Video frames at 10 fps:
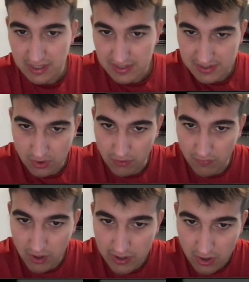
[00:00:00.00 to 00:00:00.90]
this is O of
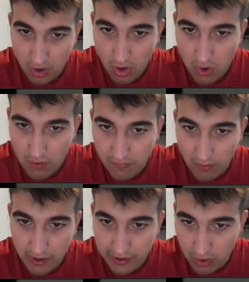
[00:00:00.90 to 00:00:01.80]
1, O of
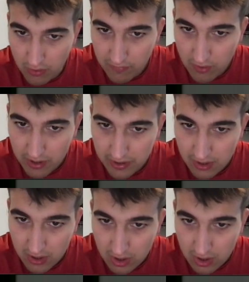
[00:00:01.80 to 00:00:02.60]
1, O of 1,